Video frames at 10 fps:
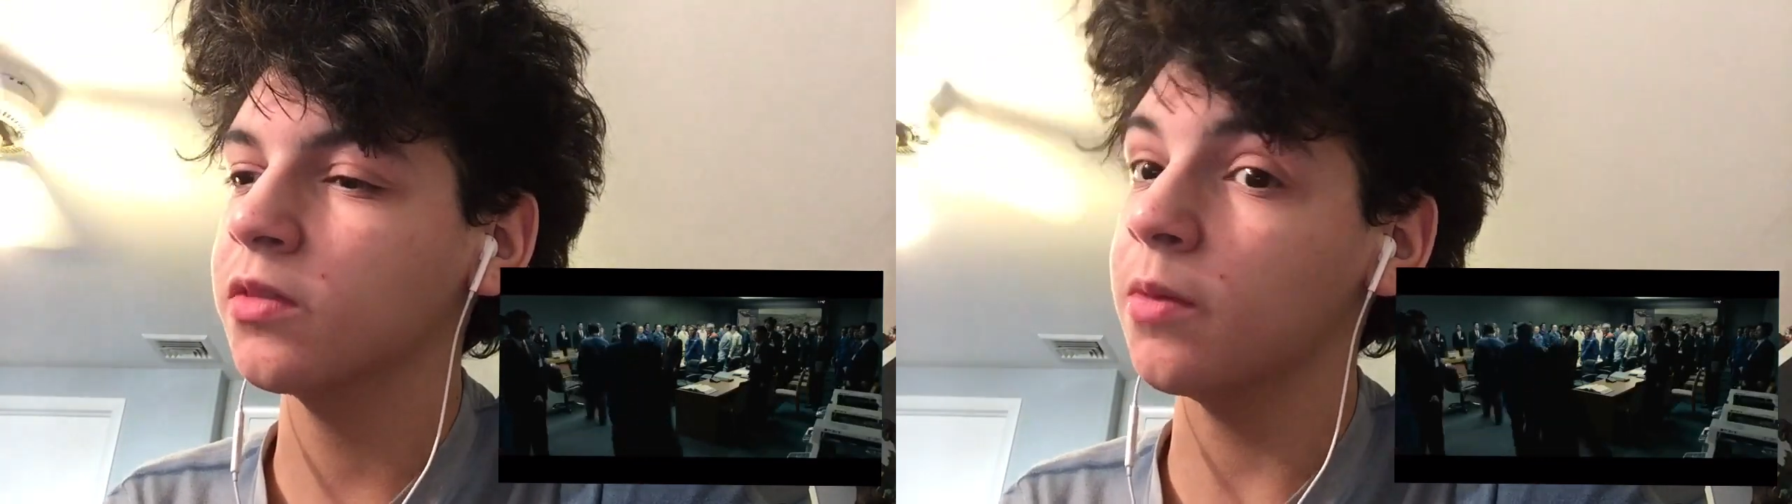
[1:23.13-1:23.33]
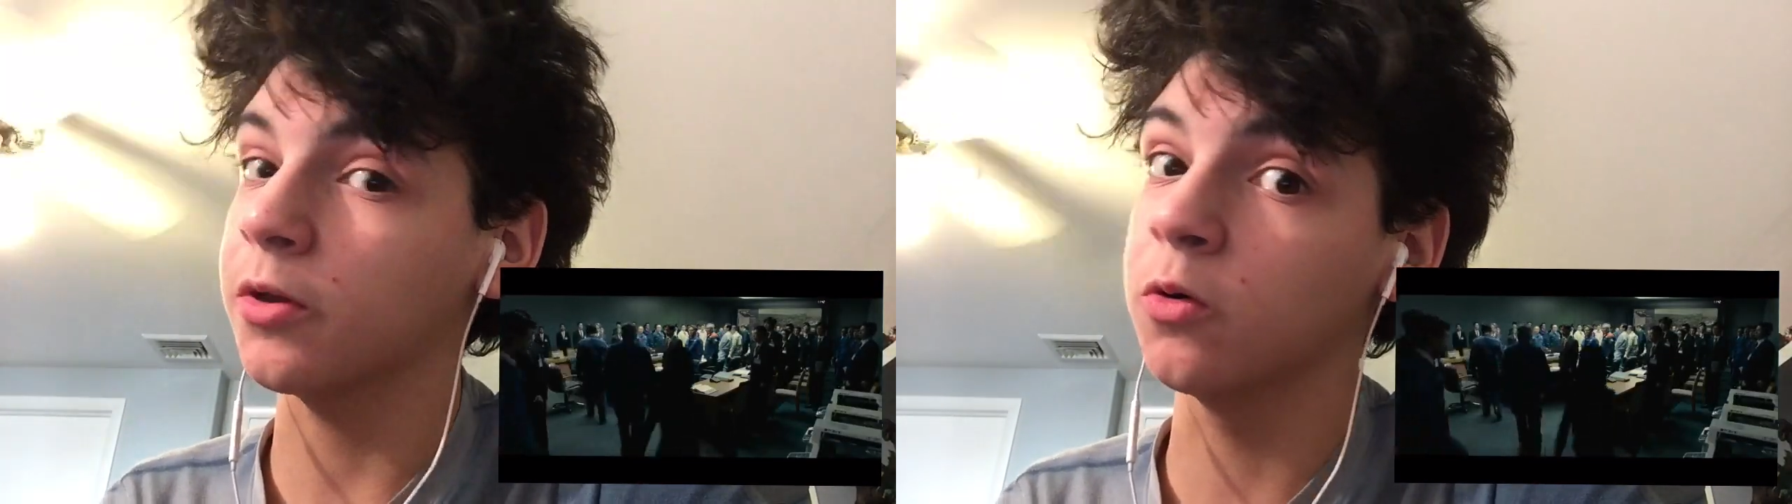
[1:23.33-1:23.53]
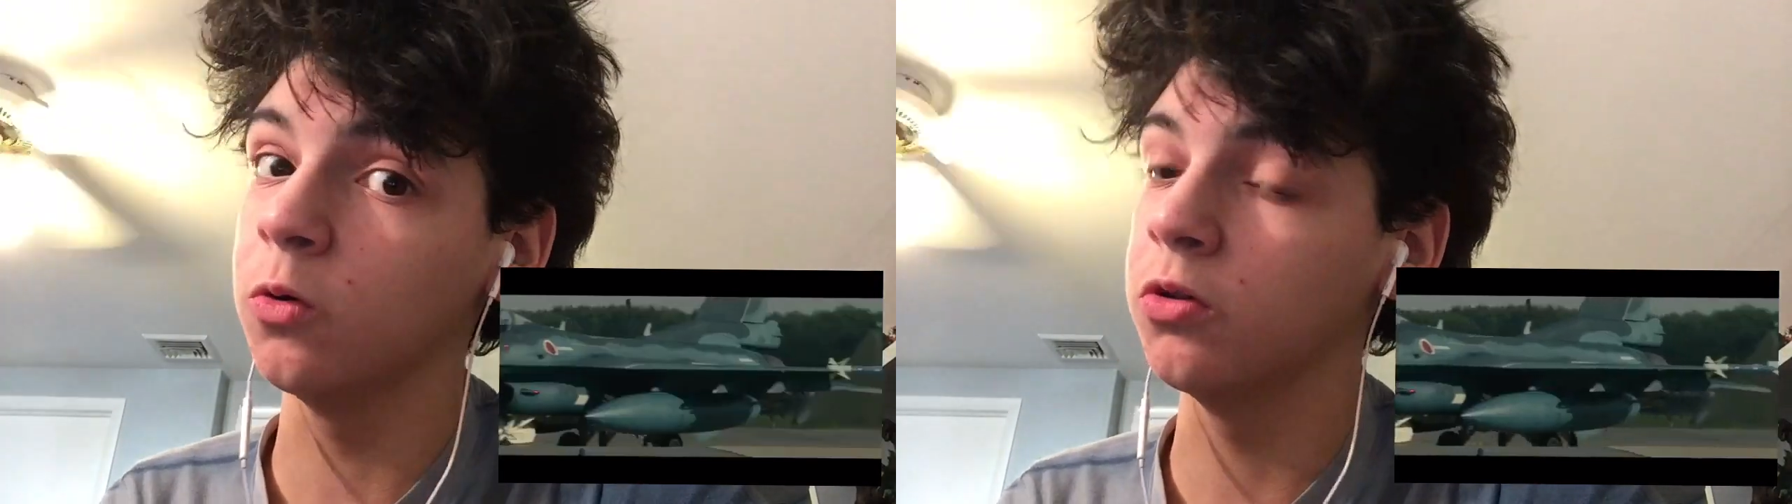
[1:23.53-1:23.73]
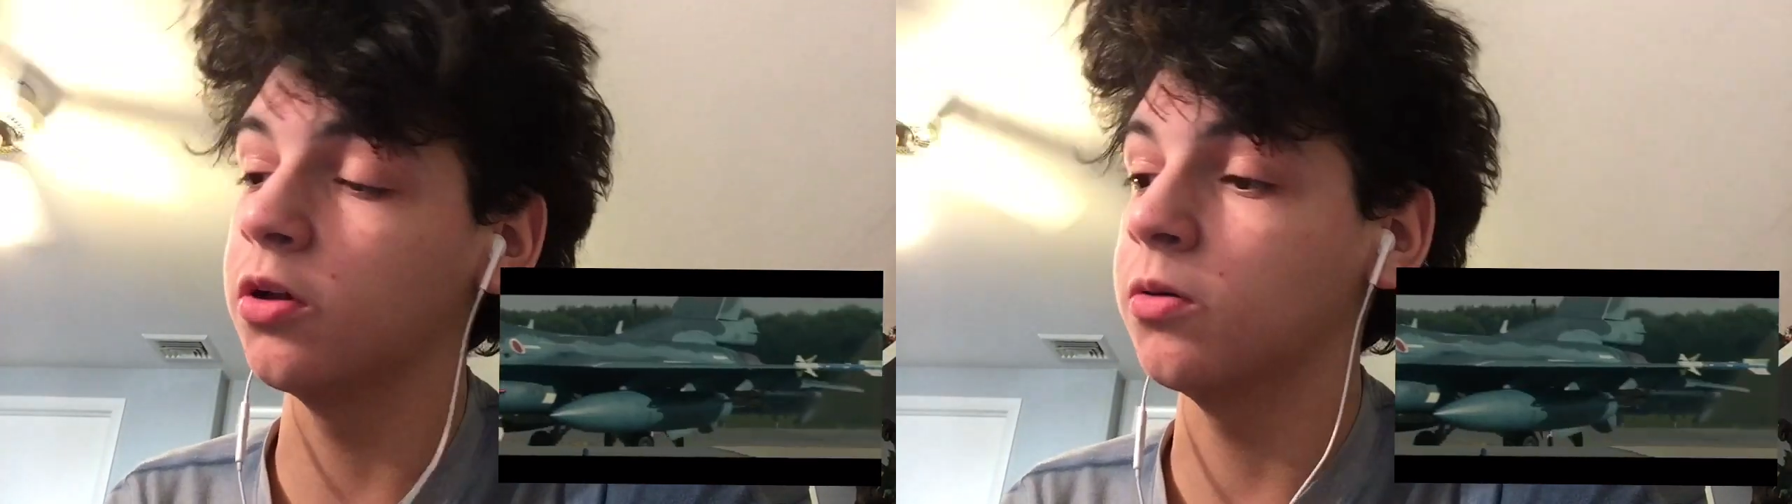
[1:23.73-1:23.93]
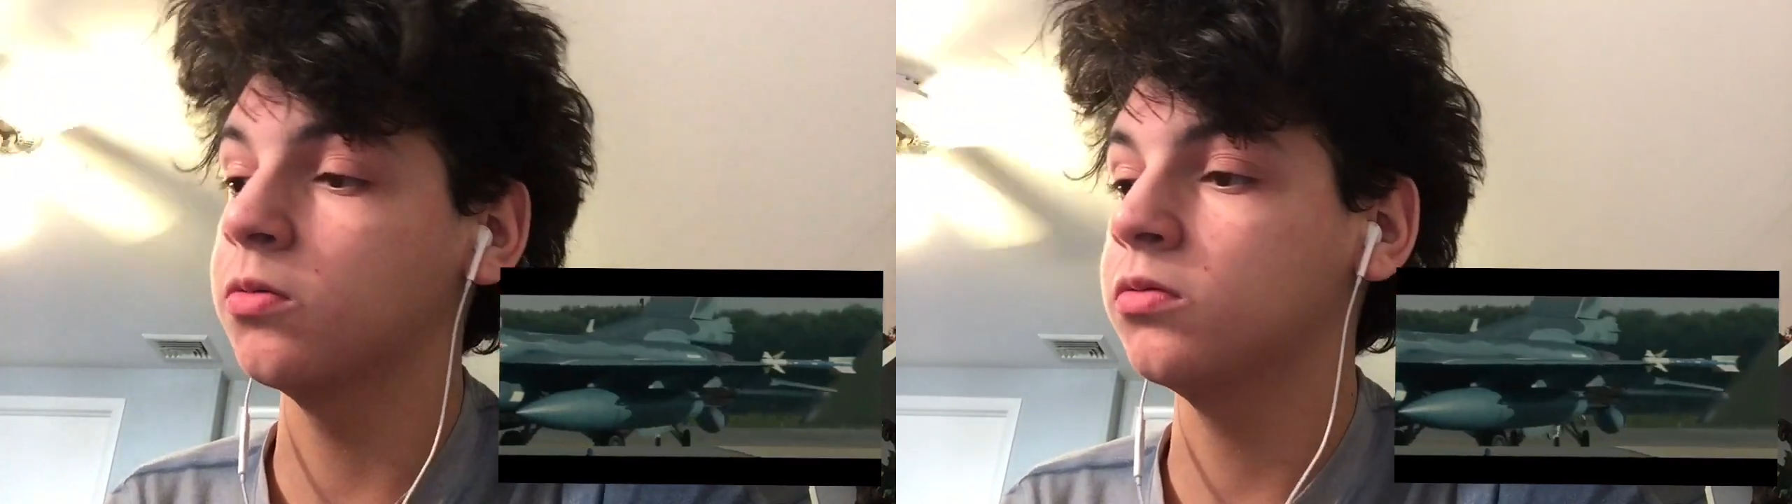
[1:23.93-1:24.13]
That'd be cool
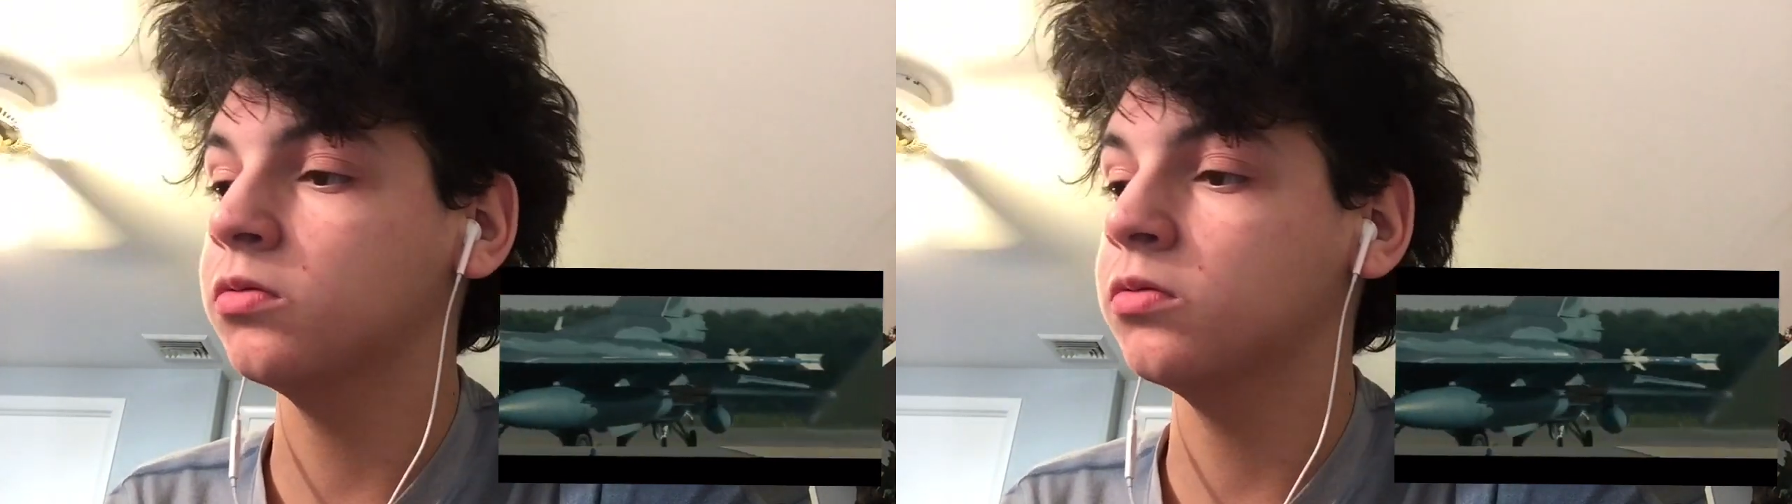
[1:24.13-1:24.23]
though.